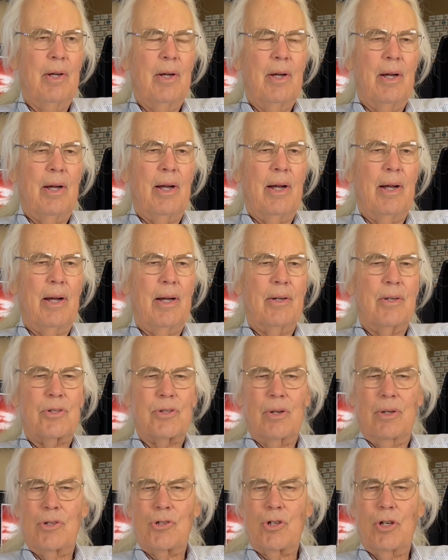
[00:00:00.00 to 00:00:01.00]
And
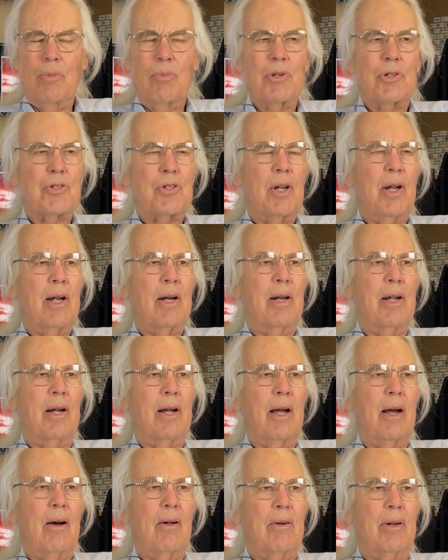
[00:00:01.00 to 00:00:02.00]
so she was standing
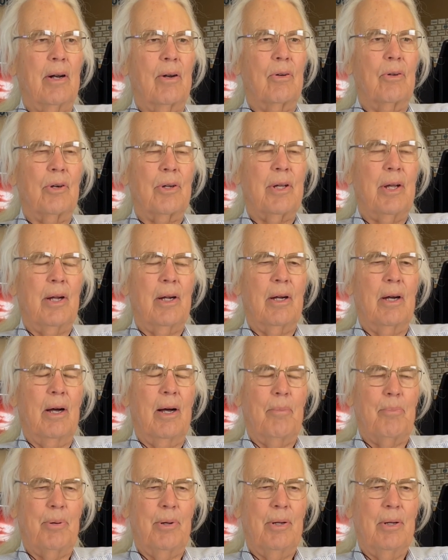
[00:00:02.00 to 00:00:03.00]
out and looking
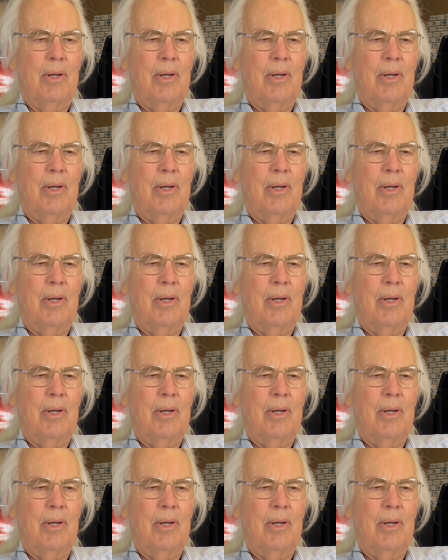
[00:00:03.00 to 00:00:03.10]
up.